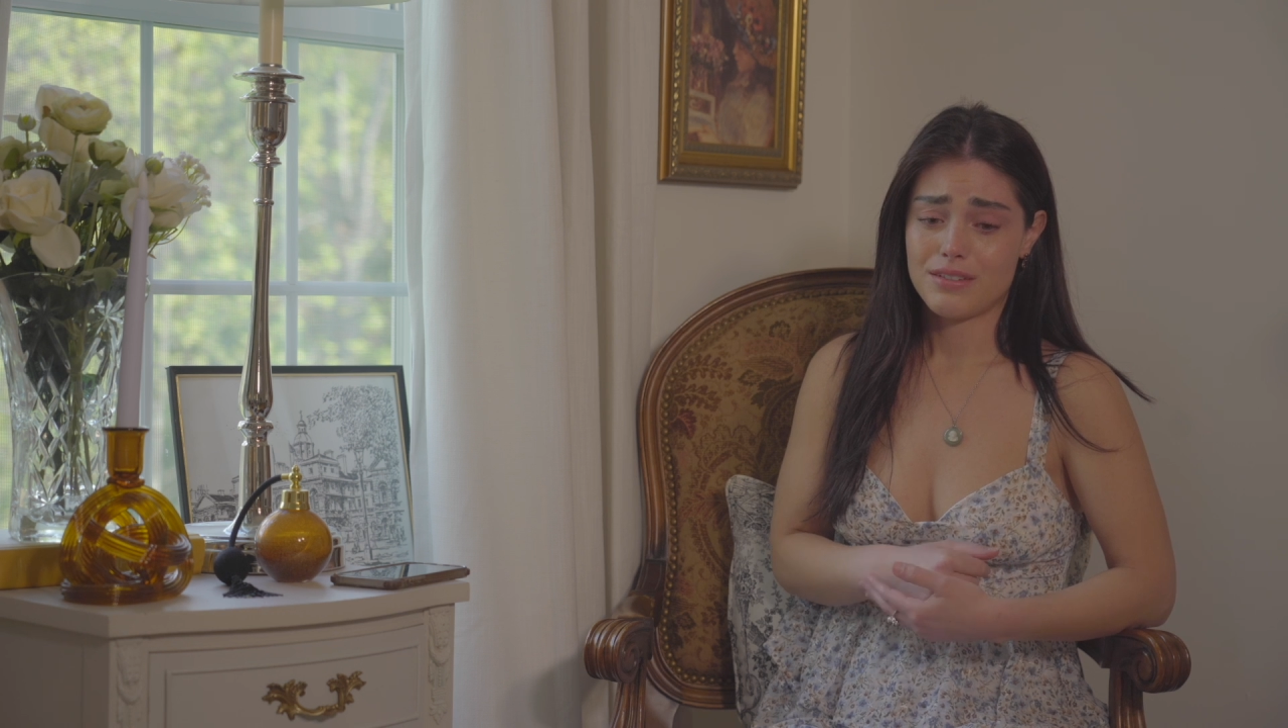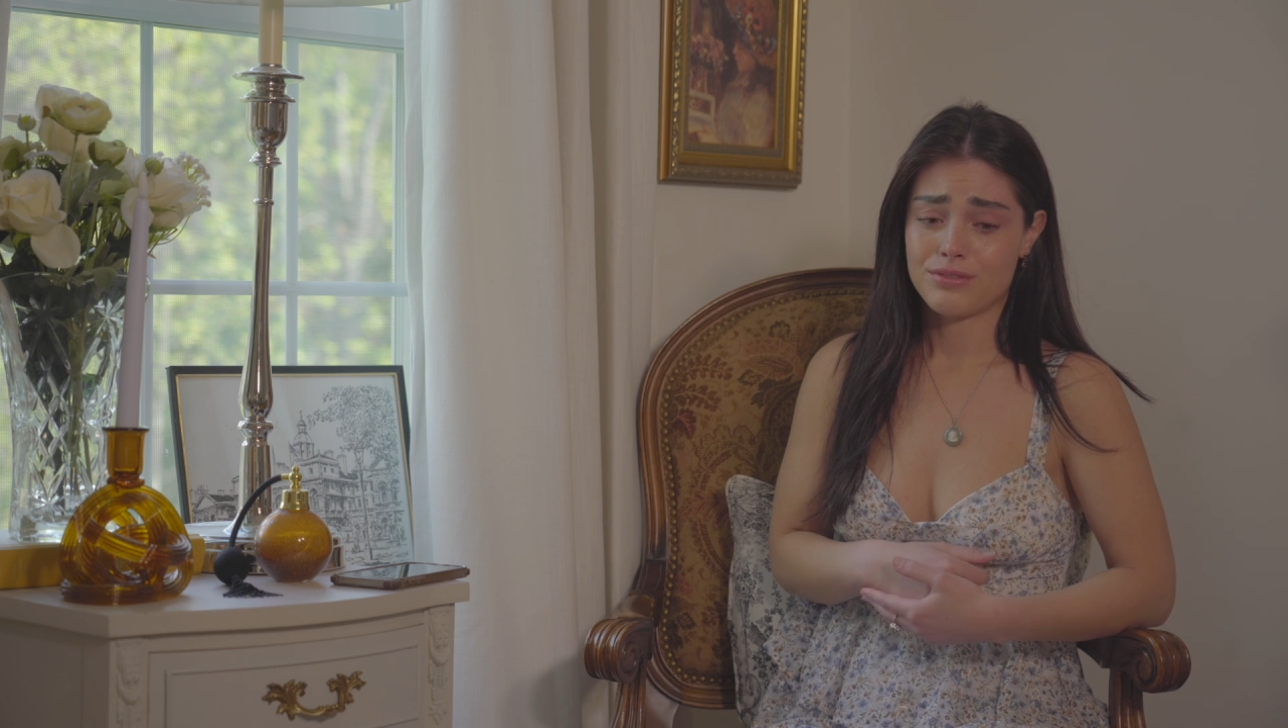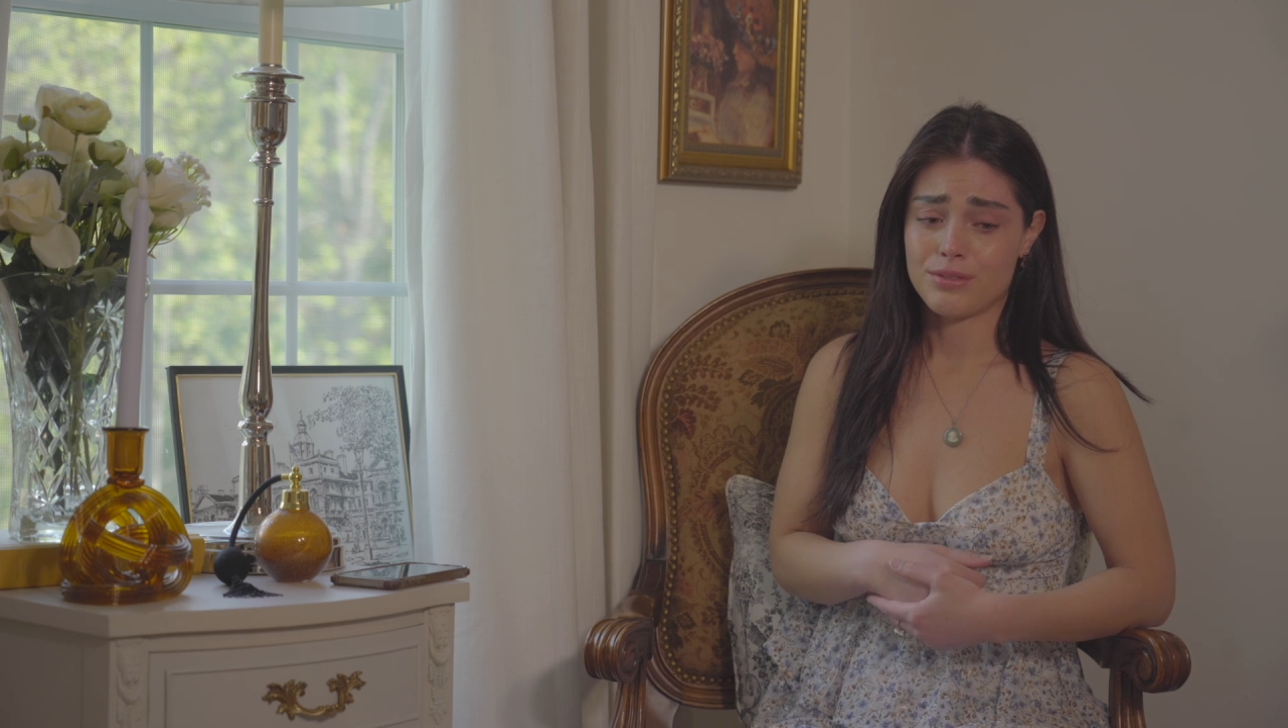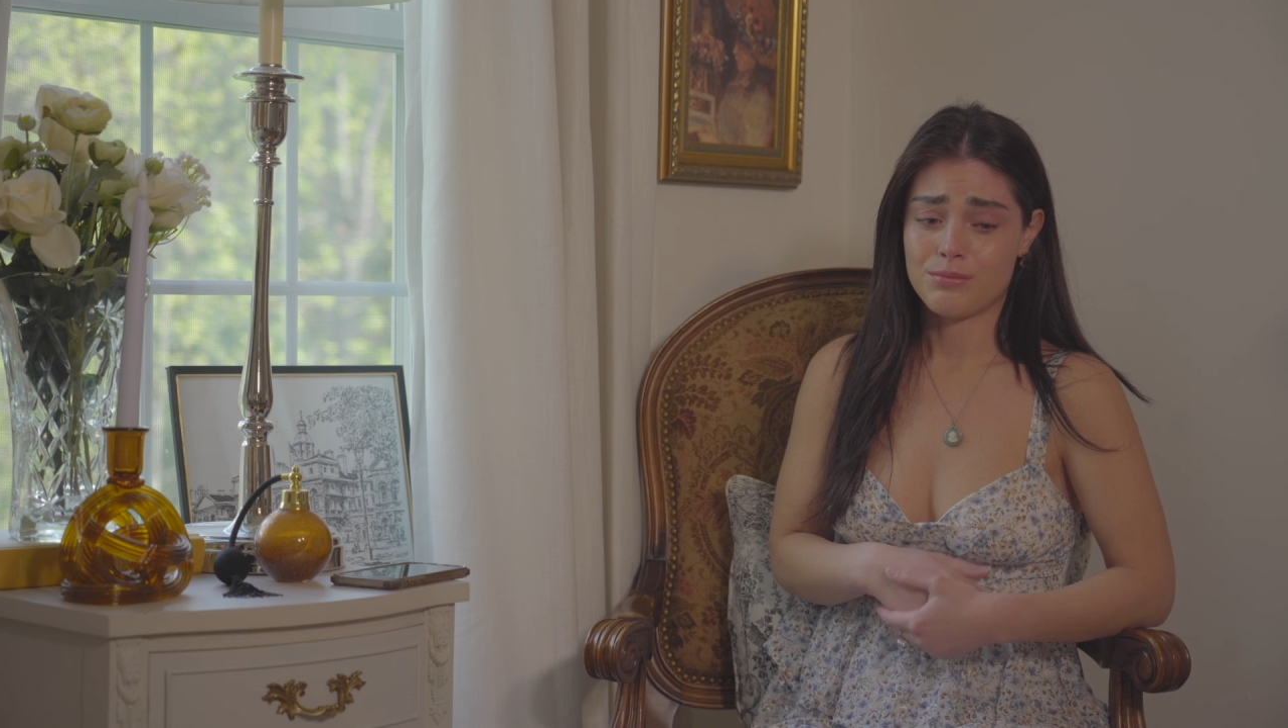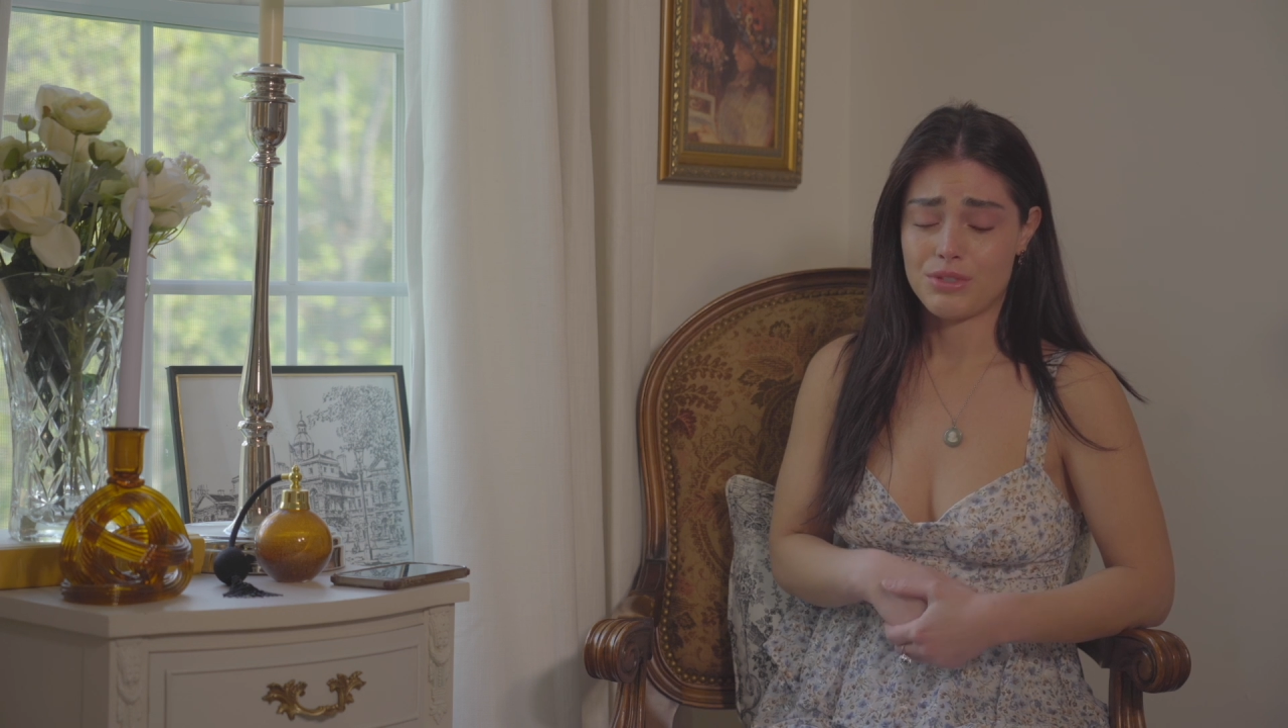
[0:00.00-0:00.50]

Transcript: from